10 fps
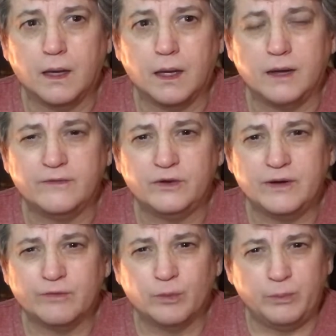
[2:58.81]
And if you've
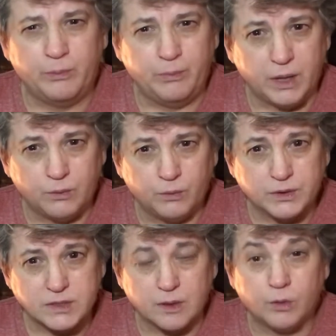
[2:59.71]
never been
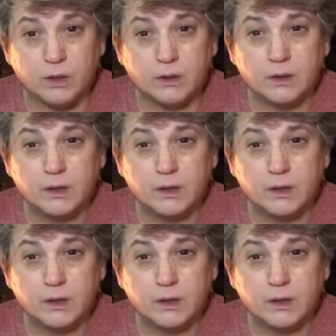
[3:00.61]
with someone